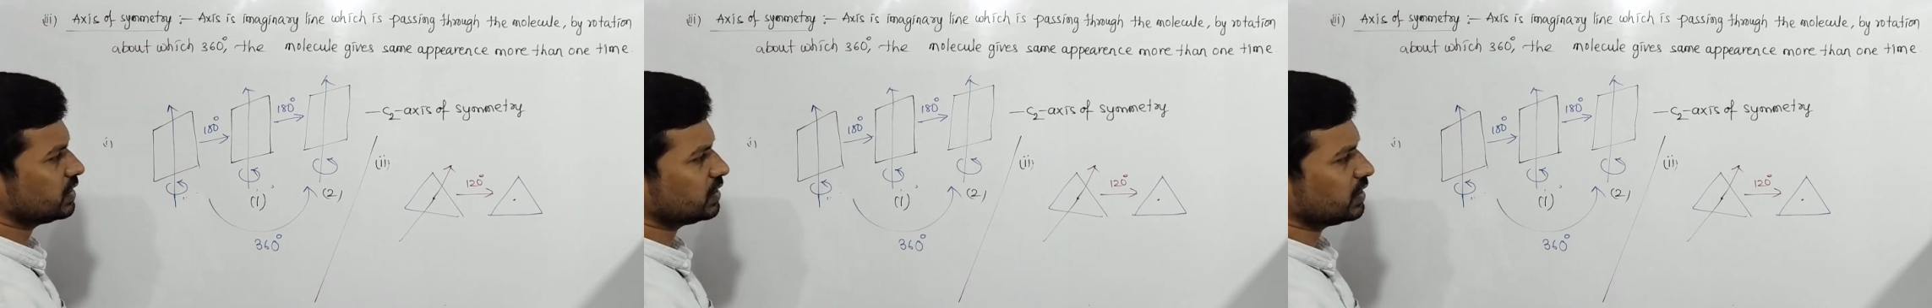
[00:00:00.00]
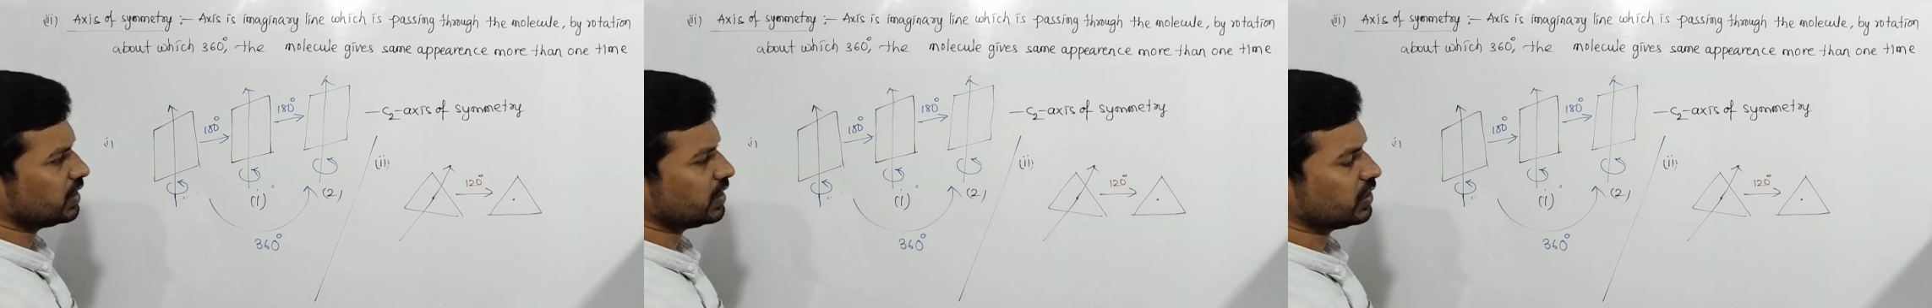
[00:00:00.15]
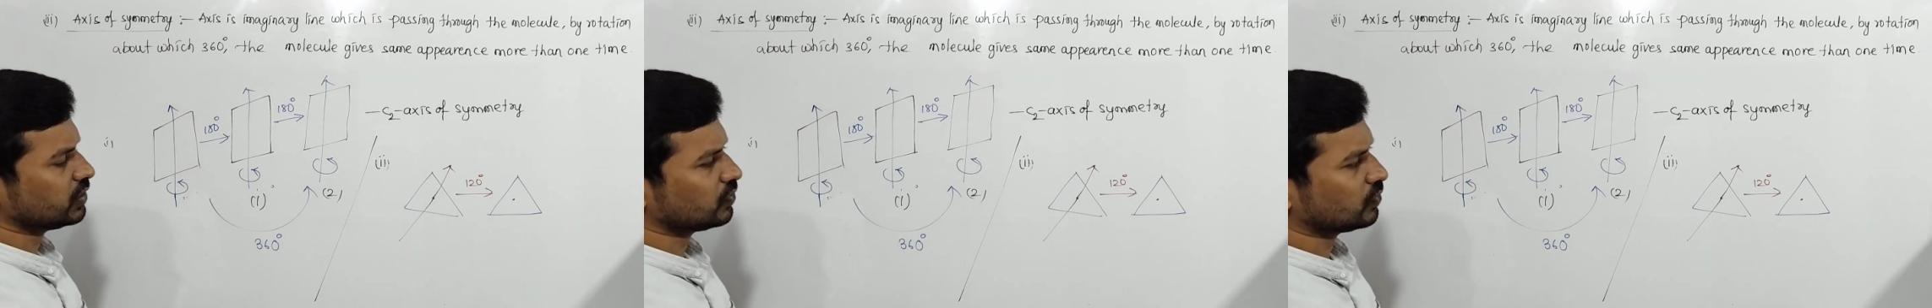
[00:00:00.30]

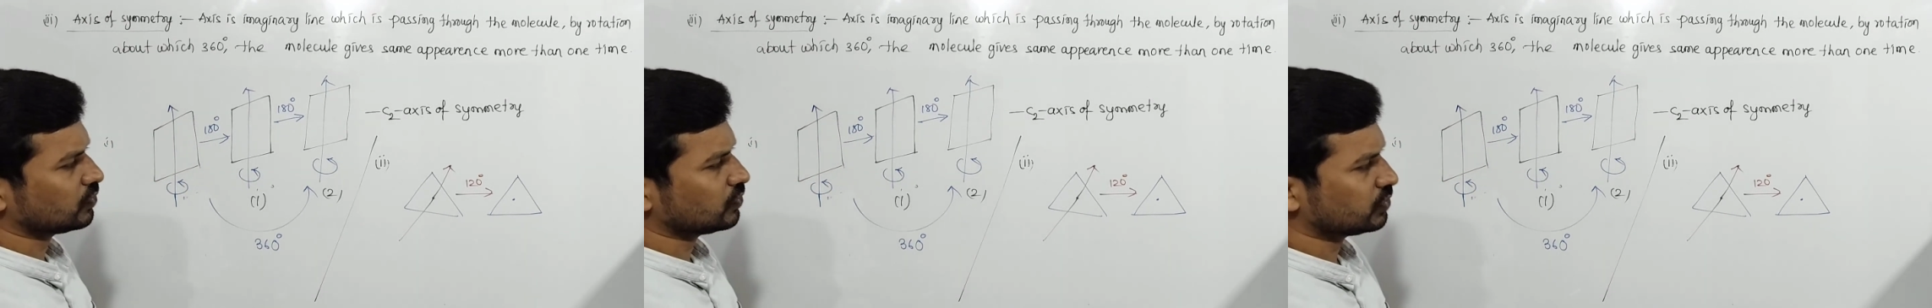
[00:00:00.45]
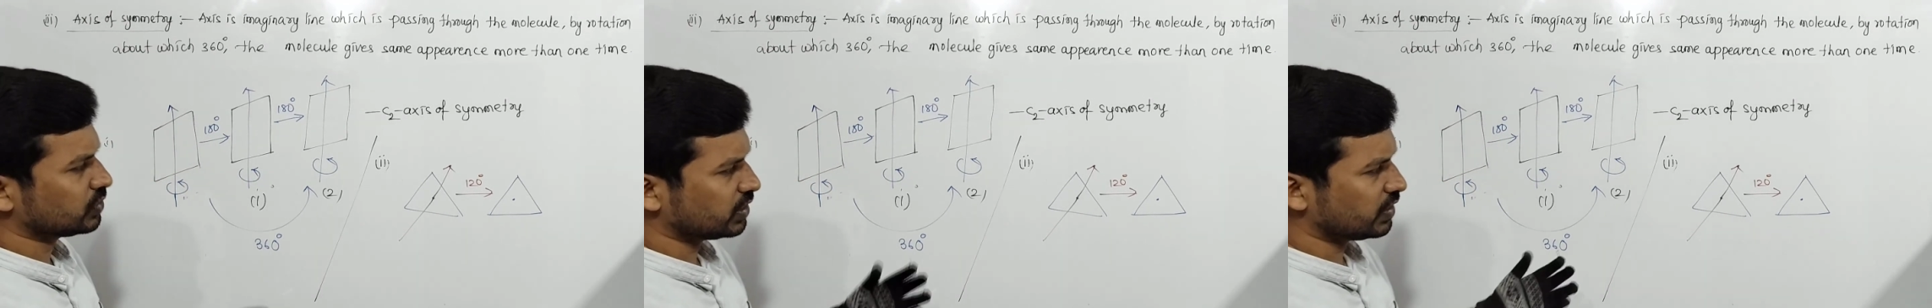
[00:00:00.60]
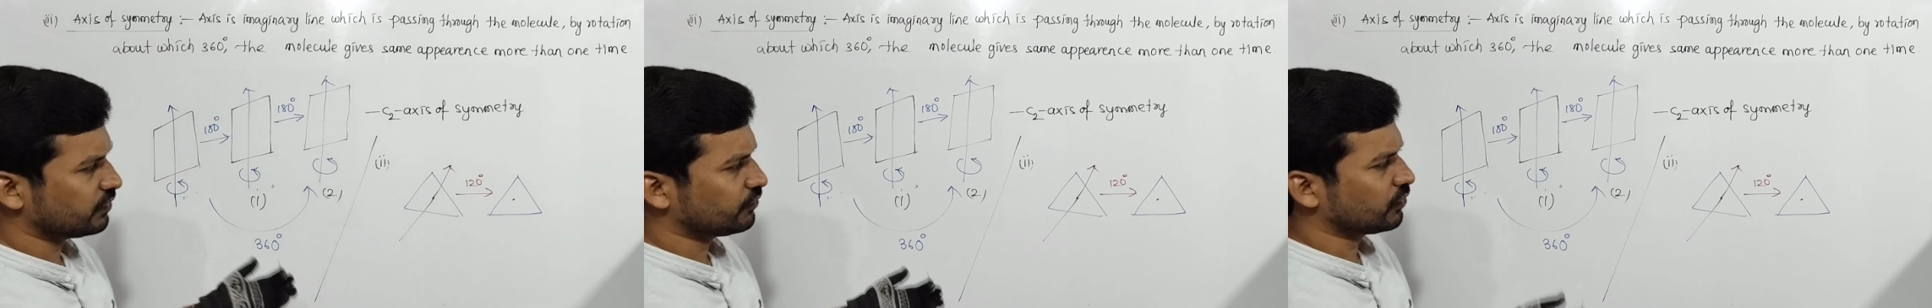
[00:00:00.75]
C2,
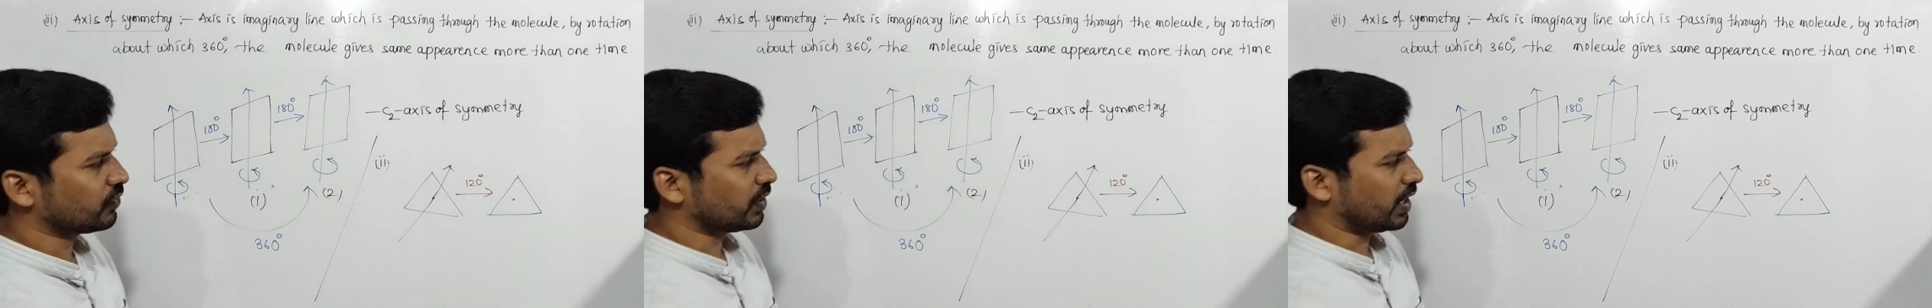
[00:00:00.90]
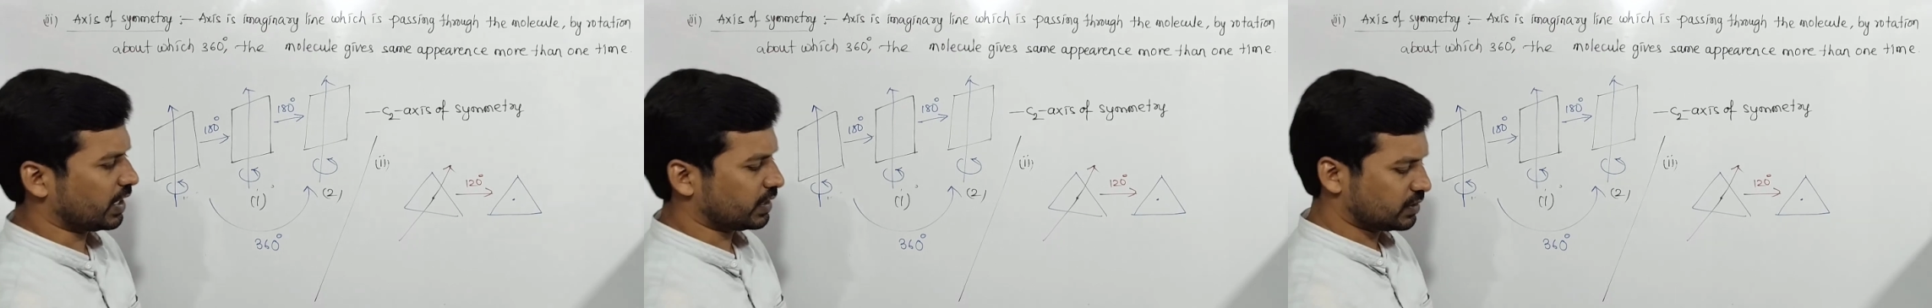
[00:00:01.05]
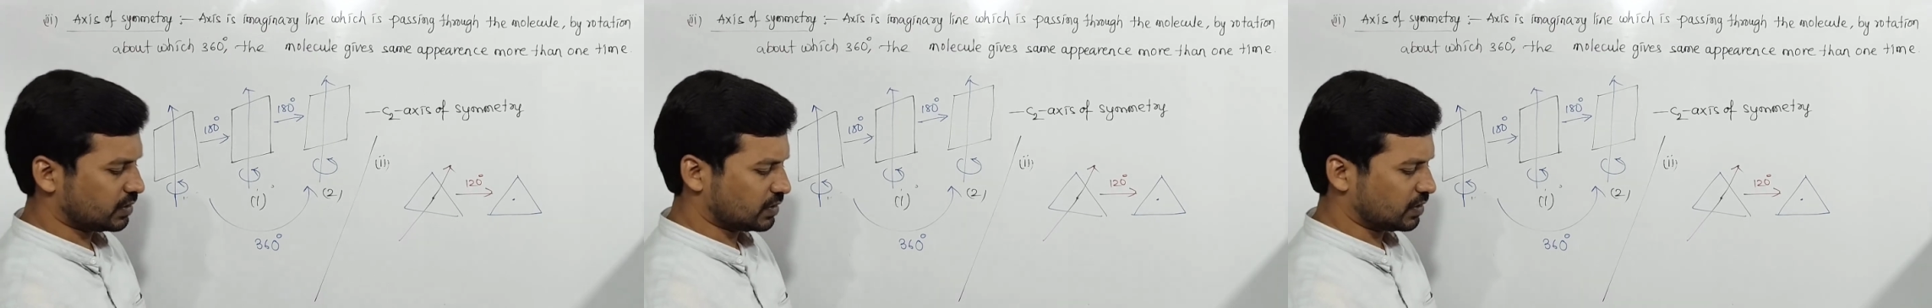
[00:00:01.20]
C4
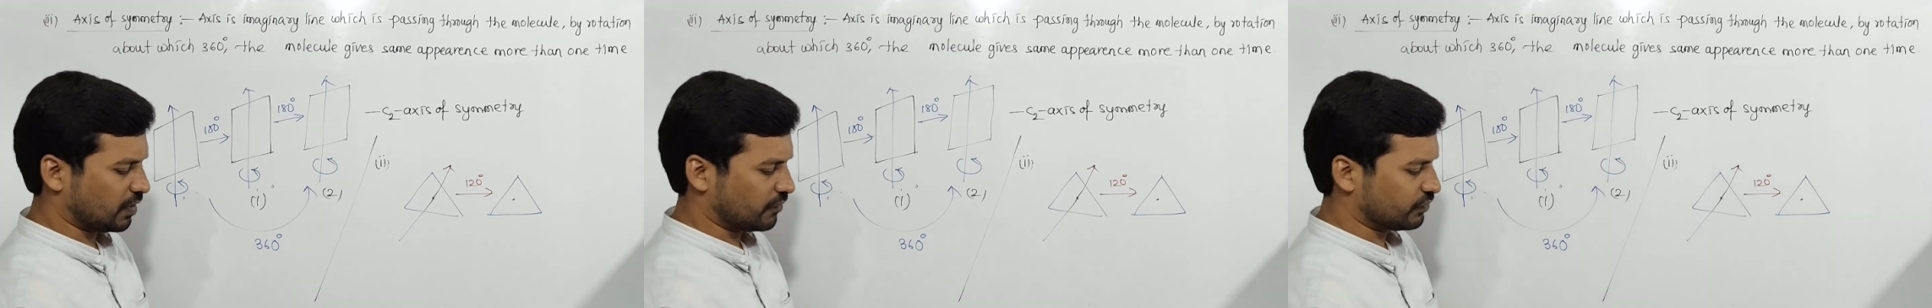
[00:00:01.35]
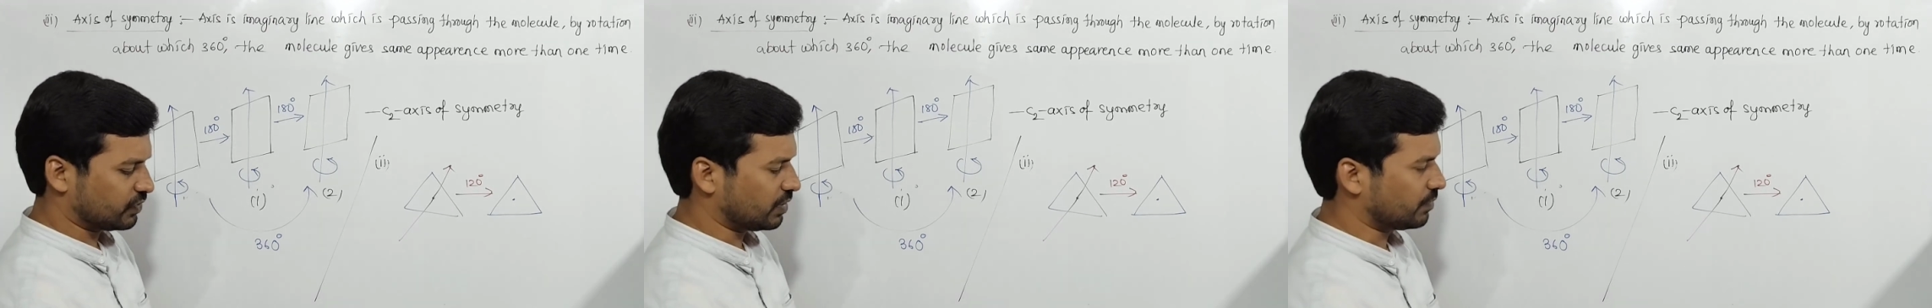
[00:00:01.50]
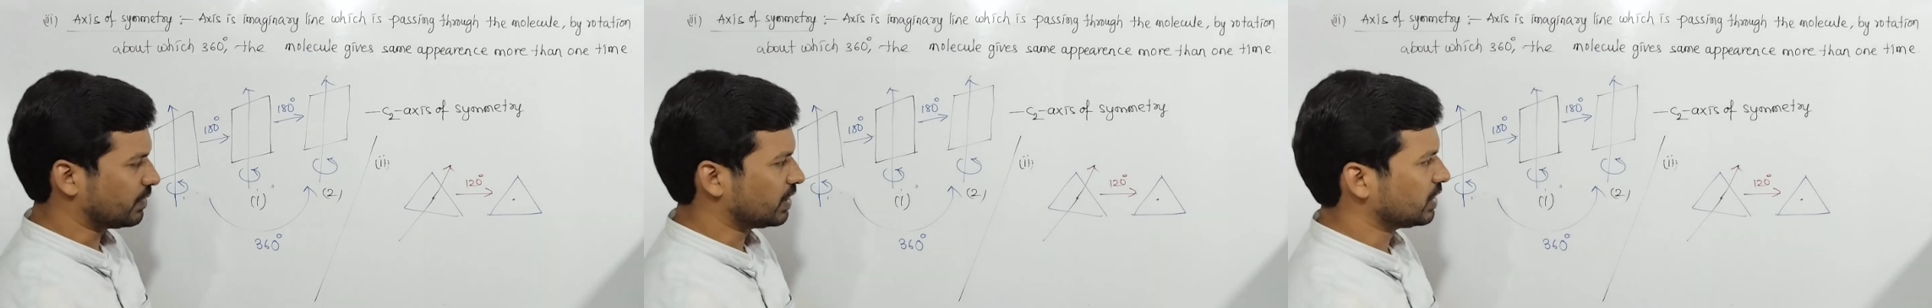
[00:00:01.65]
axis of
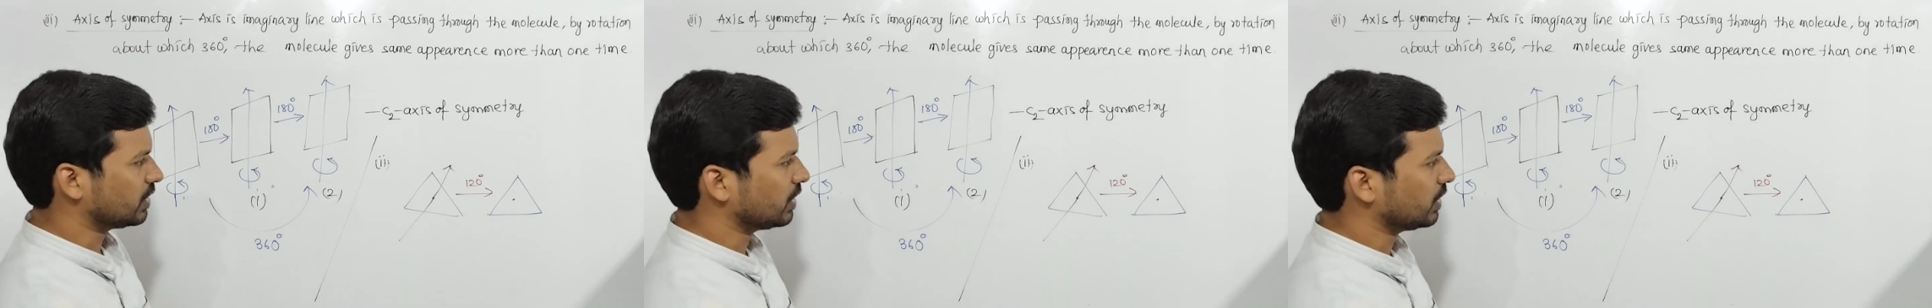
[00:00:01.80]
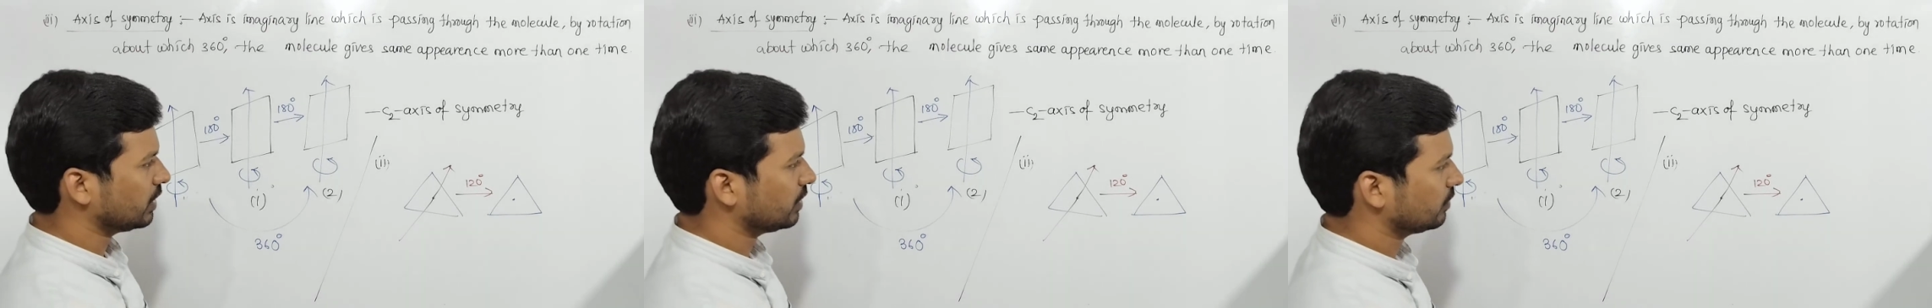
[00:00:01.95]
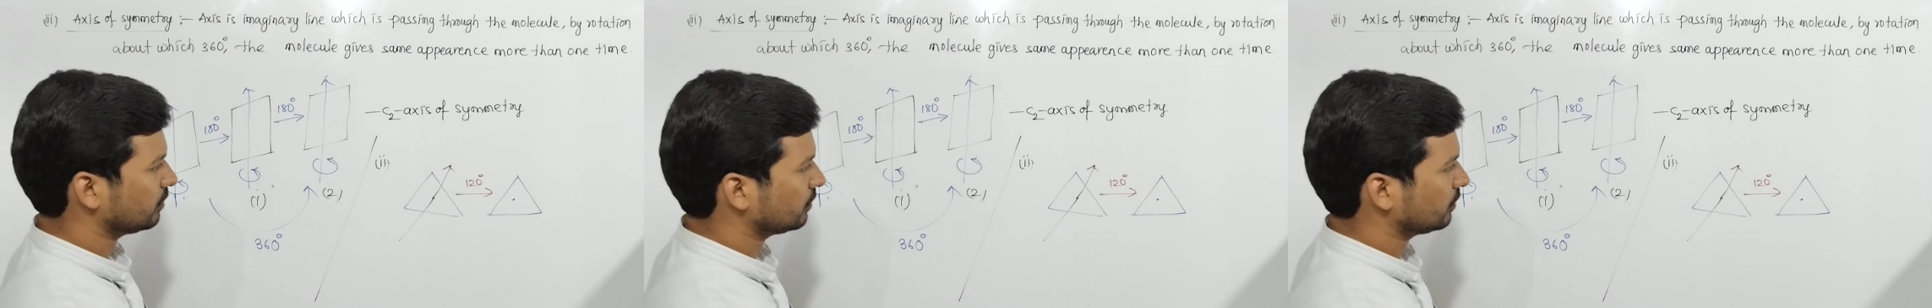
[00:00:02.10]
symmetry.